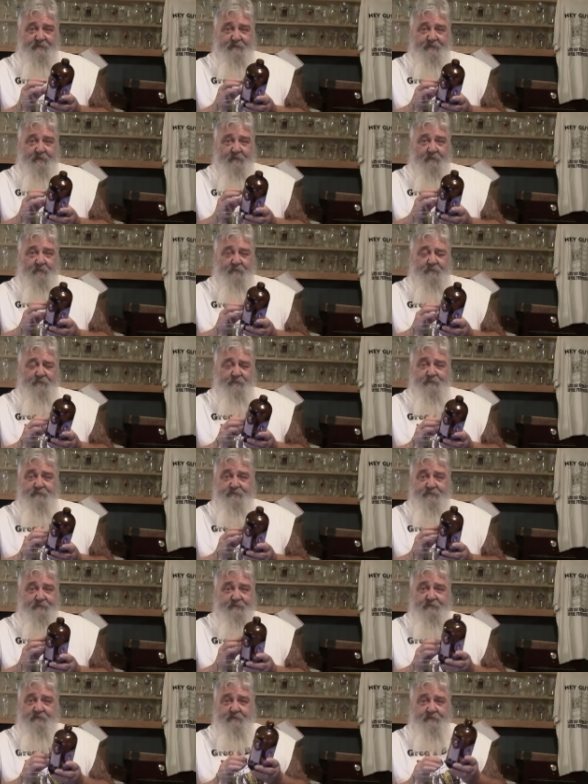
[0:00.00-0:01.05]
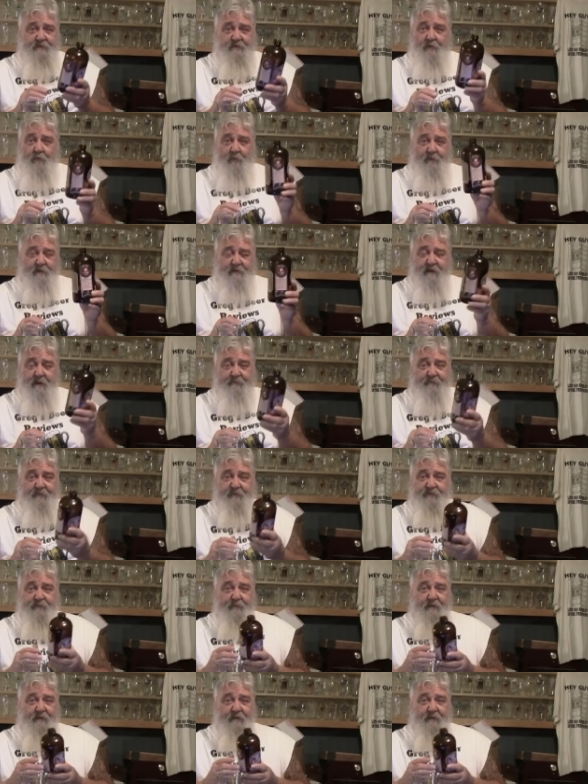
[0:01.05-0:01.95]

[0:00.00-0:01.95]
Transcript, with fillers: So you, you, you don't want to keep this